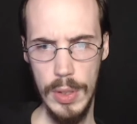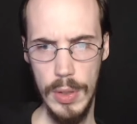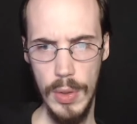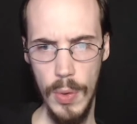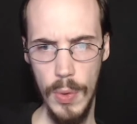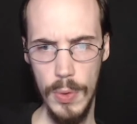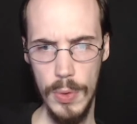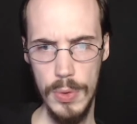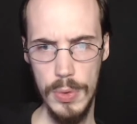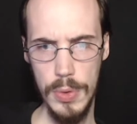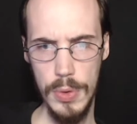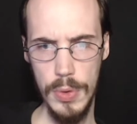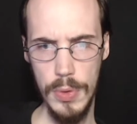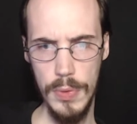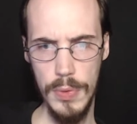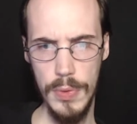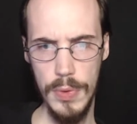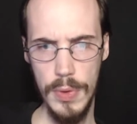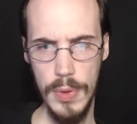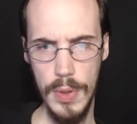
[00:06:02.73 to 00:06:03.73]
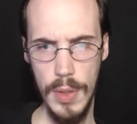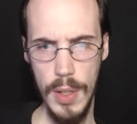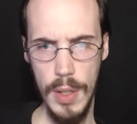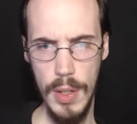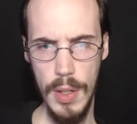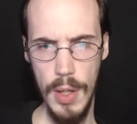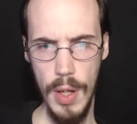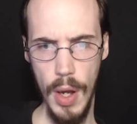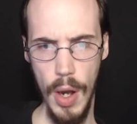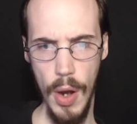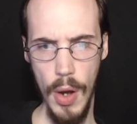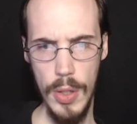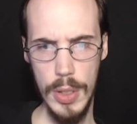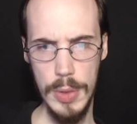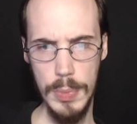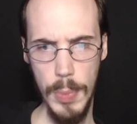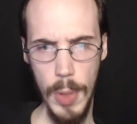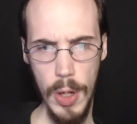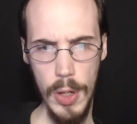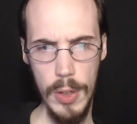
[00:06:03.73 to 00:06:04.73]
the whole truth. I
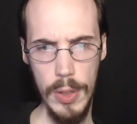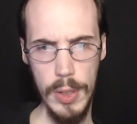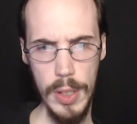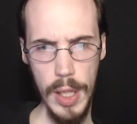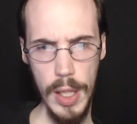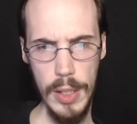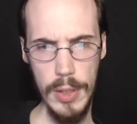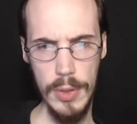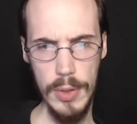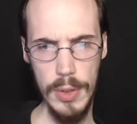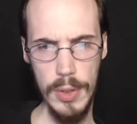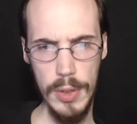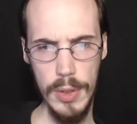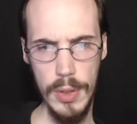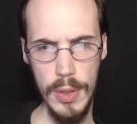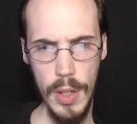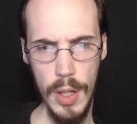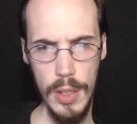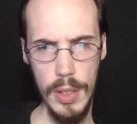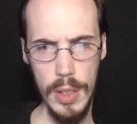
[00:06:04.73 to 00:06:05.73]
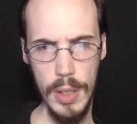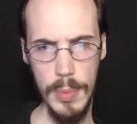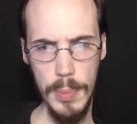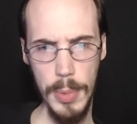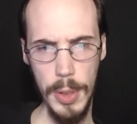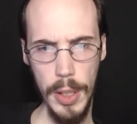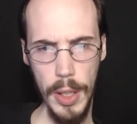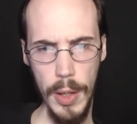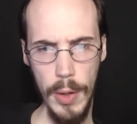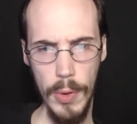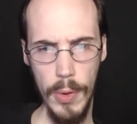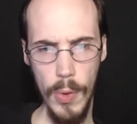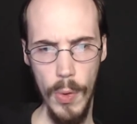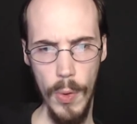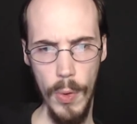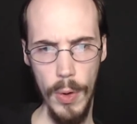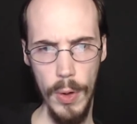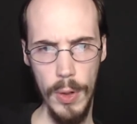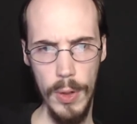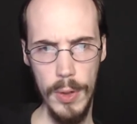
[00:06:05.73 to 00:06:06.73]
was monitoring the ether on the Belal
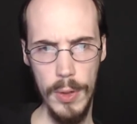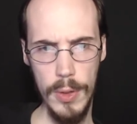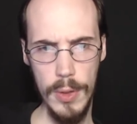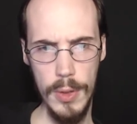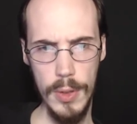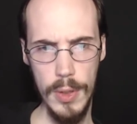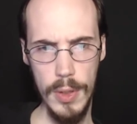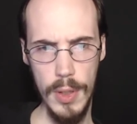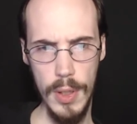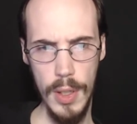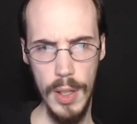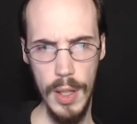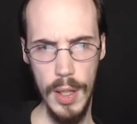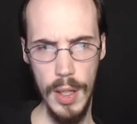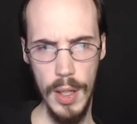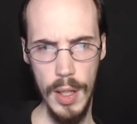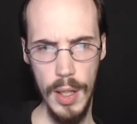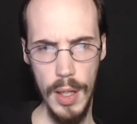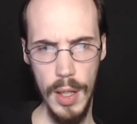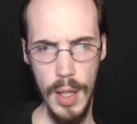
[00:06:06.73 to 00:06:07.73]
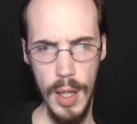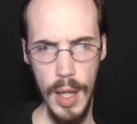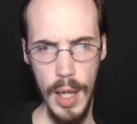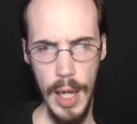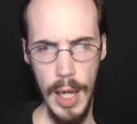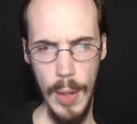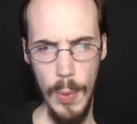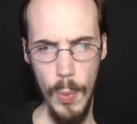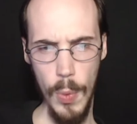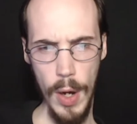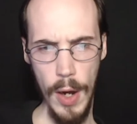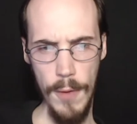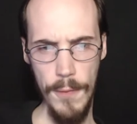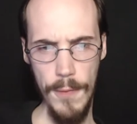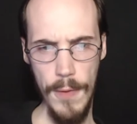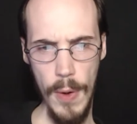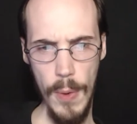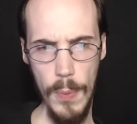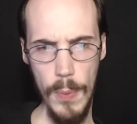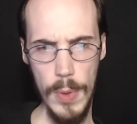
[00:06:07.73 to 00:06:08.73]
Gore. And what I
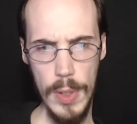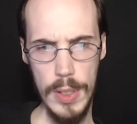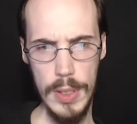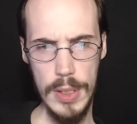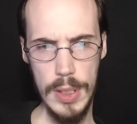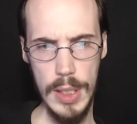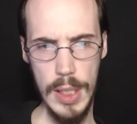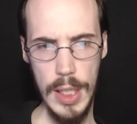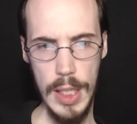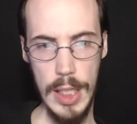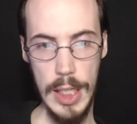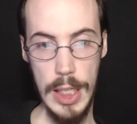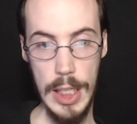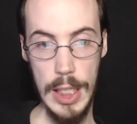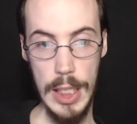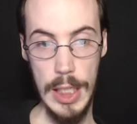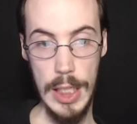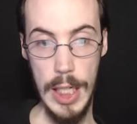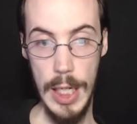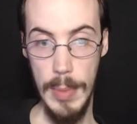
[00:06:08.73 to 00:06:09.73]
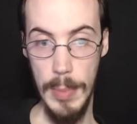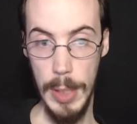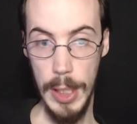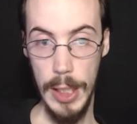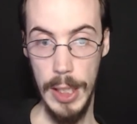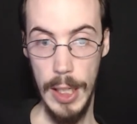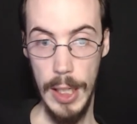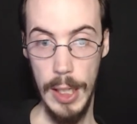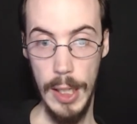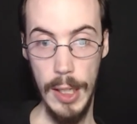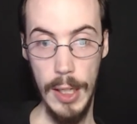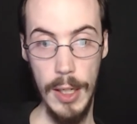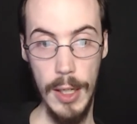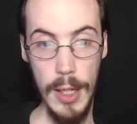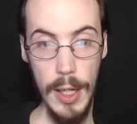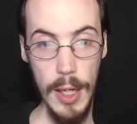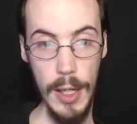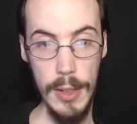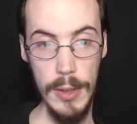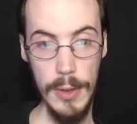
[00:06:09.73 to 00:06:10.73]
found was Demon King
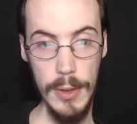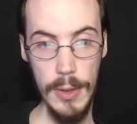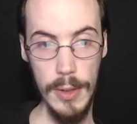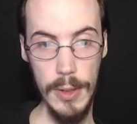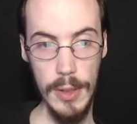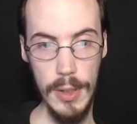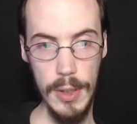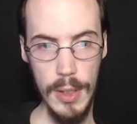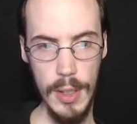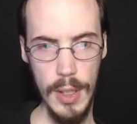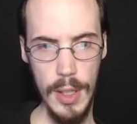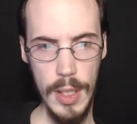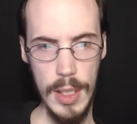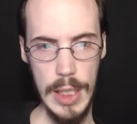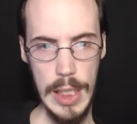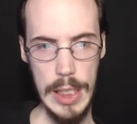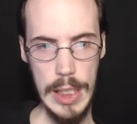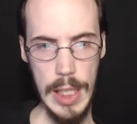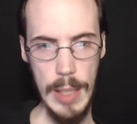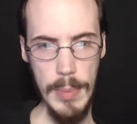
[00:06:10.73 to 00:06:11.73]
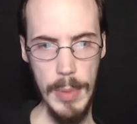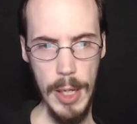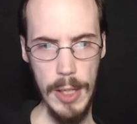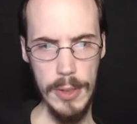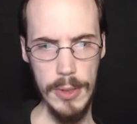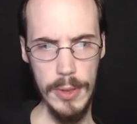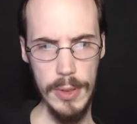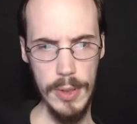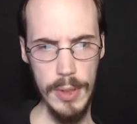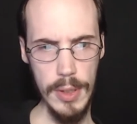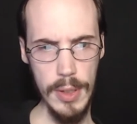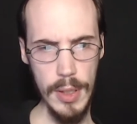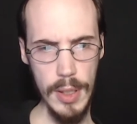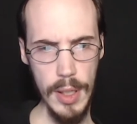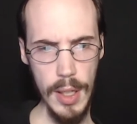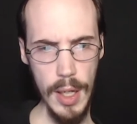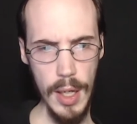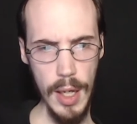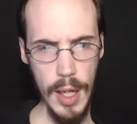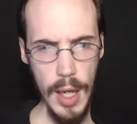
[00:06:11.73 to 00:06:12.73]
ether. The same ether
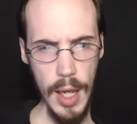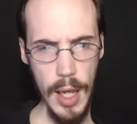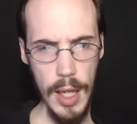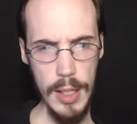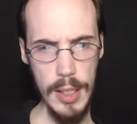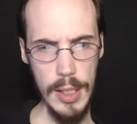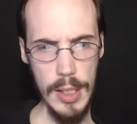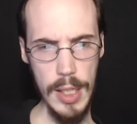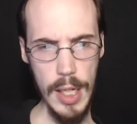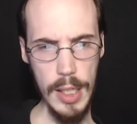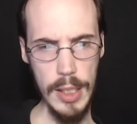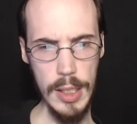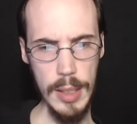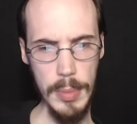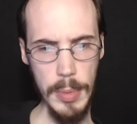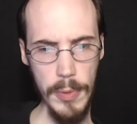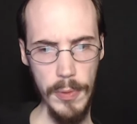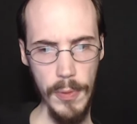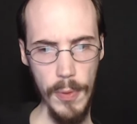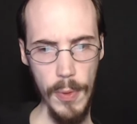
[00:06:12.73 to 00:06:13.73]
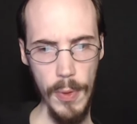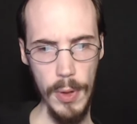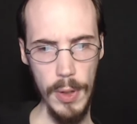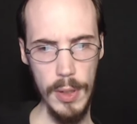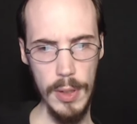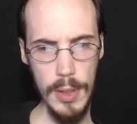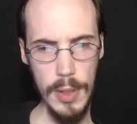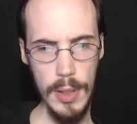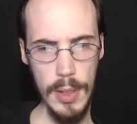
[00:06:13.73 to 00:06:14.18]
I had detected before.